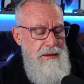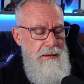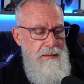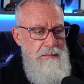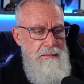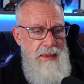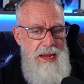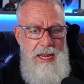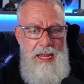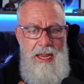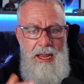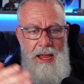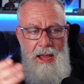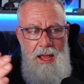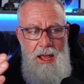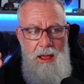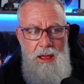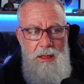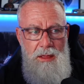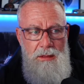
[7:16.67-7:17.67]
meaning
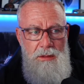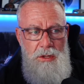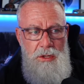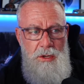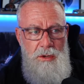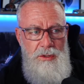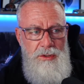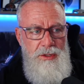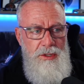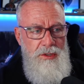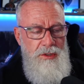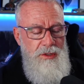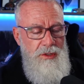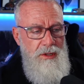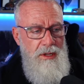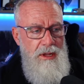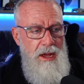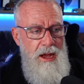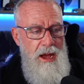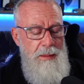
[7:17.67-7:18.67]
users
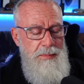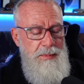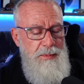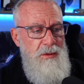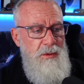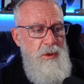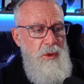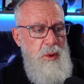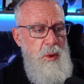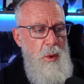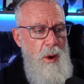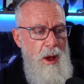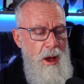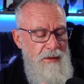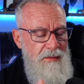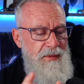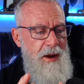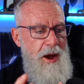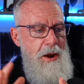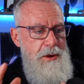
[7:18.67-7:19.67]
up to
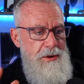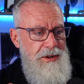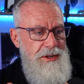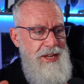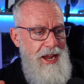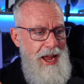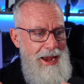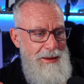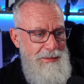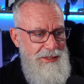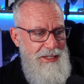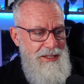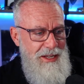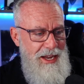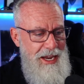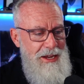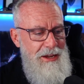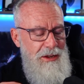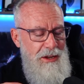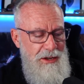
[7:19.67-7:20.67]
1,200 times a
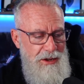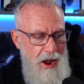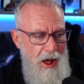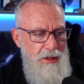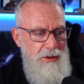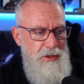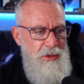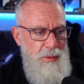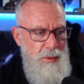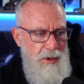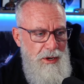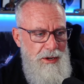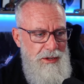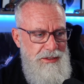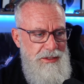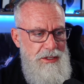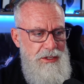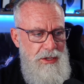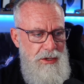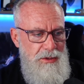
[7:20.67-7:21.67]
day, knowledge workers
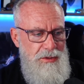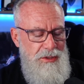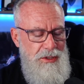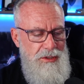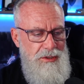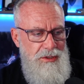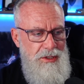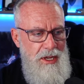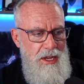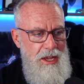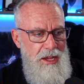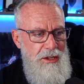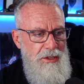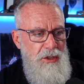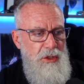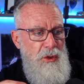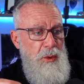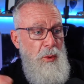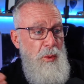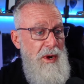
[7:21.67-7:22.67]
and users
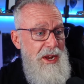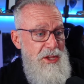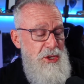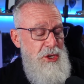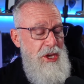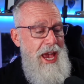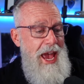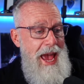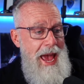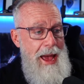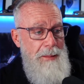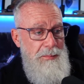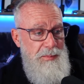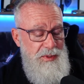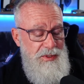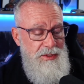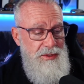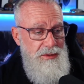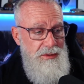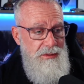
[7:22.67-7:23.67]
switch
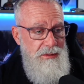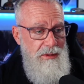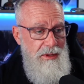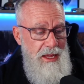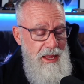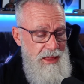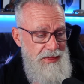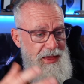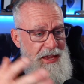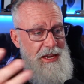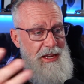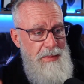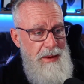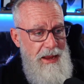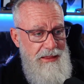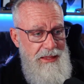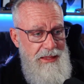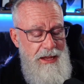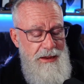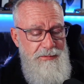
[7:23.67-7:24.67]
apps. And think
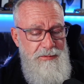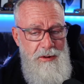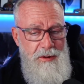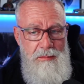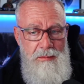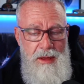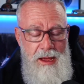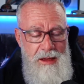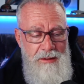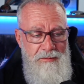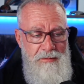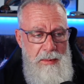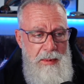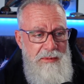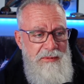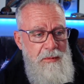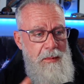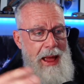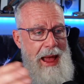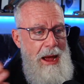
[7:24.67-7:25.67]
about that from maybe
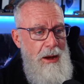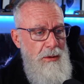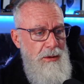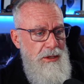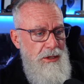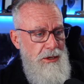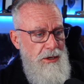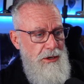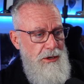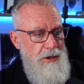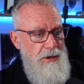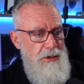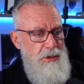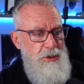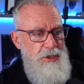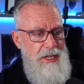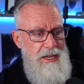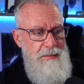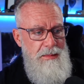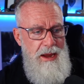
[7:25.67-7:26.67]
from Outlook or
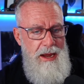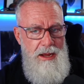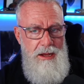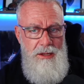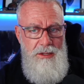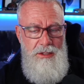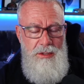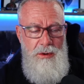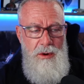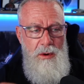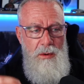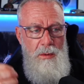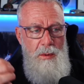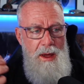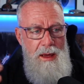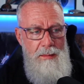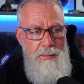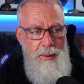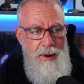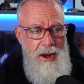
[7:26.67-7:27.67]
Gmail to a
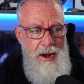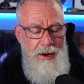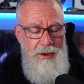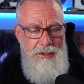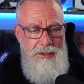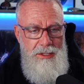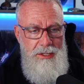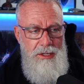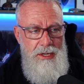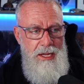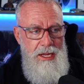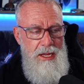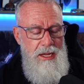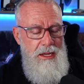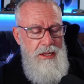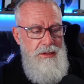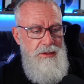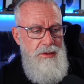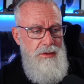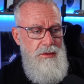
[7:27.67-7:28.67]
web browser
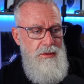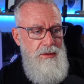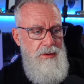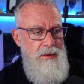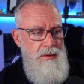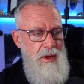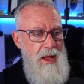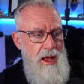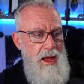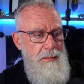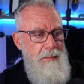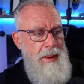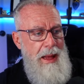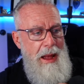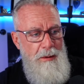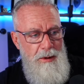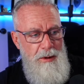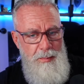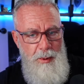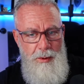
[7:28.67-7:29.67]
to
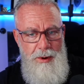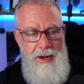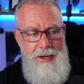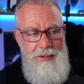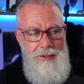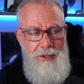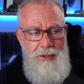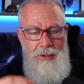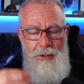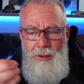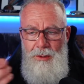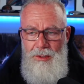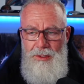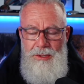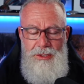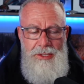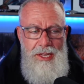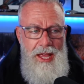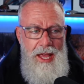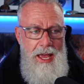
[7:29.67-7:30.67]
PowerPoint to Google
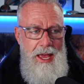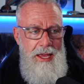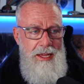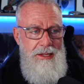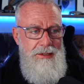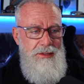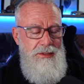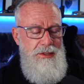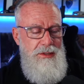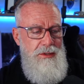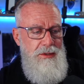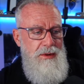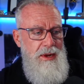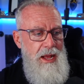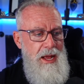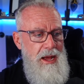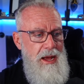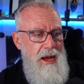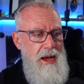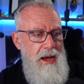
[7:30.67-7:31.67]
Slides to
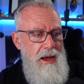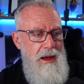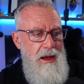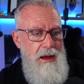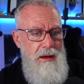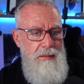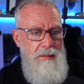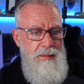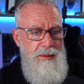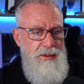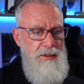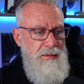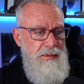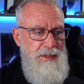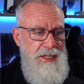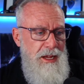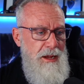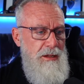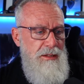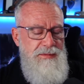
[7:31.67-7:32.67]
uh,
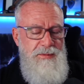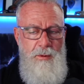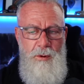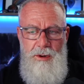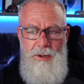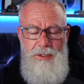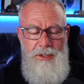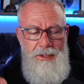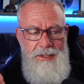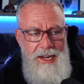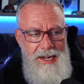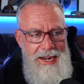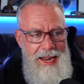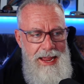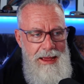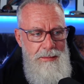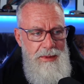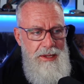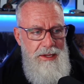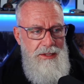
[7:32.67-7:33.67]
Salesforce or
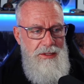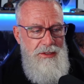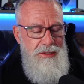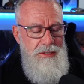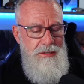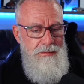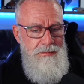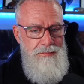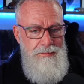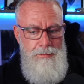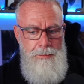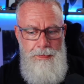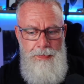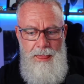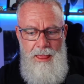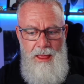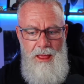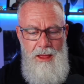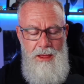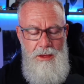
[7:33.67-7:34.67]
Dynamics,
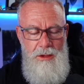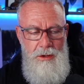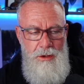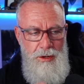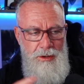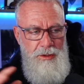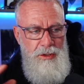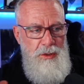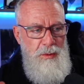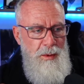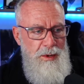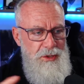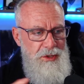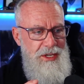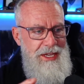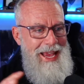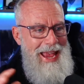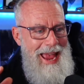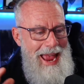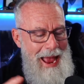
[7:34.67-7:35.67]
you're
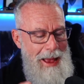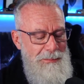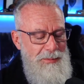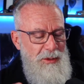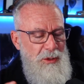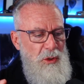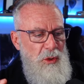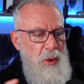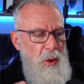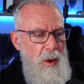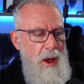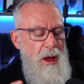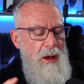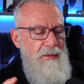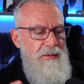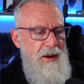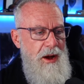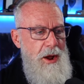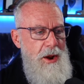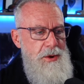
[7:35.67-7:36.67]
switching apps
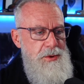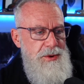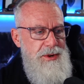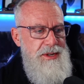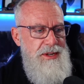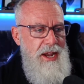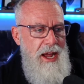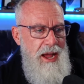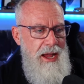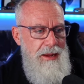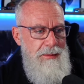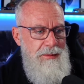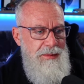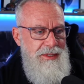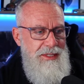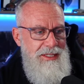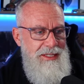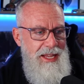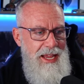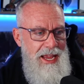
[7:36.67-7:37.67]
1,200 times
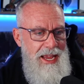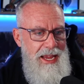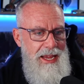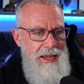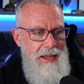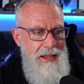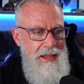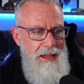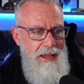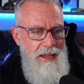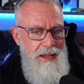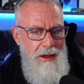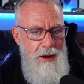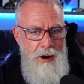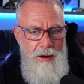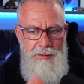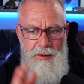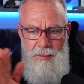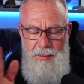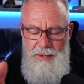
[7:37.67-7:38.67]
a day.
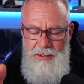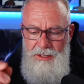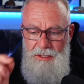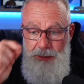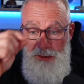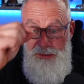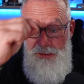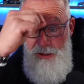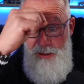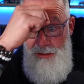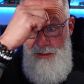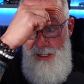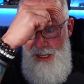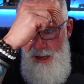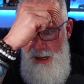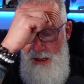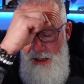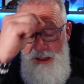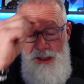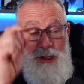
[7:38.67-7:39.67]
Harvard Business Review
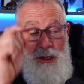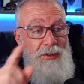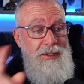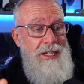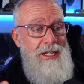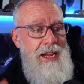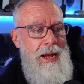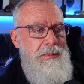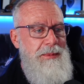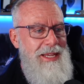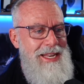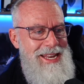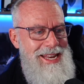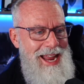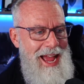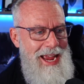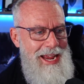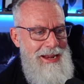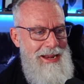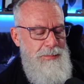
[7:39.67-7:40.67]
said losing up to
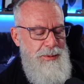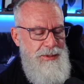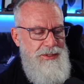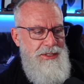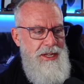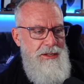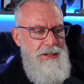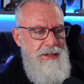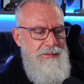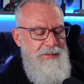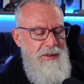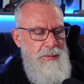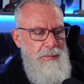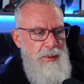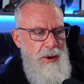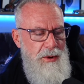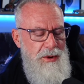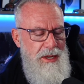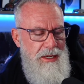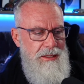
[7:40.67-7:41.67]
9% of your
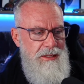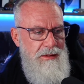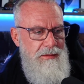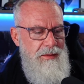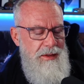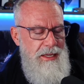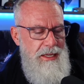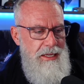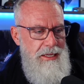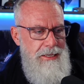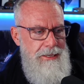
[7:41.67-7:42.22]
productivity.